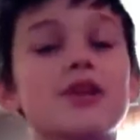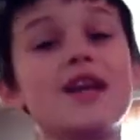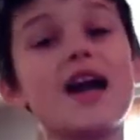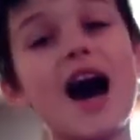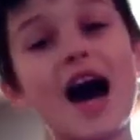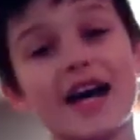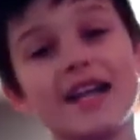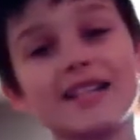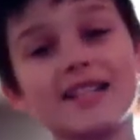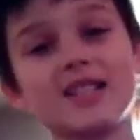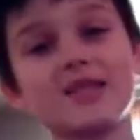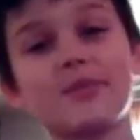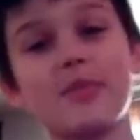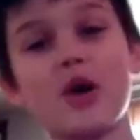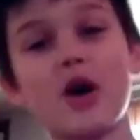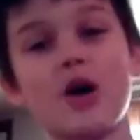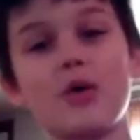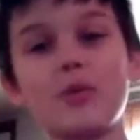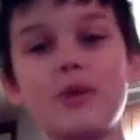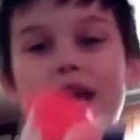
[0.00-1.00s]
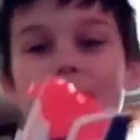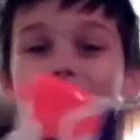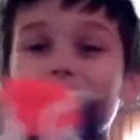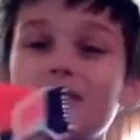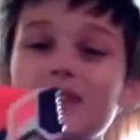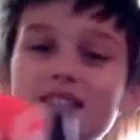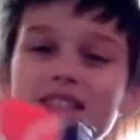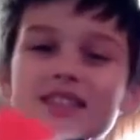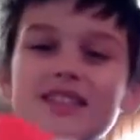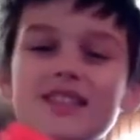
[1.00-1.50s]
nine spot, we have
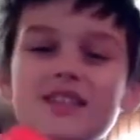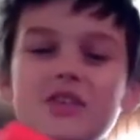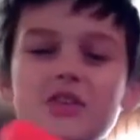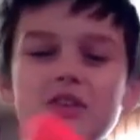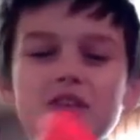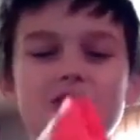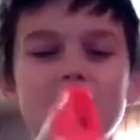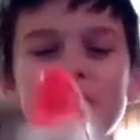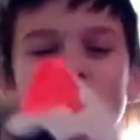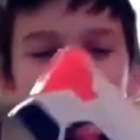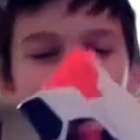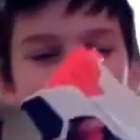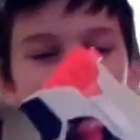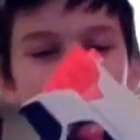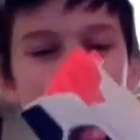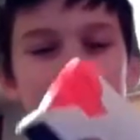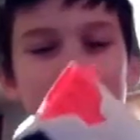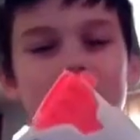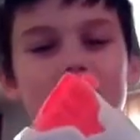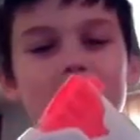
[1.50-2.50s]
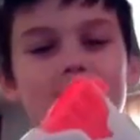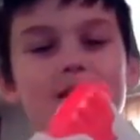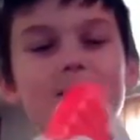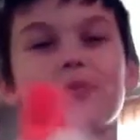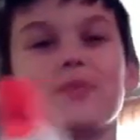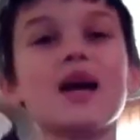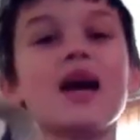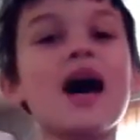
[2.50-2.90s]
this little cute little gun.